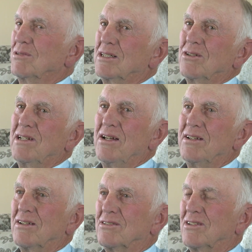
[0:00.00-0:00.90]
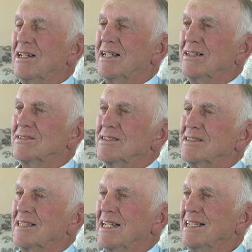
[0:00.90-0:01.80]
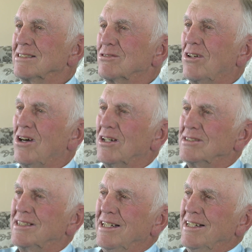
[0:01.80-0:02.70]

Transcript: we'd go down to Uncle Clarence's in his garage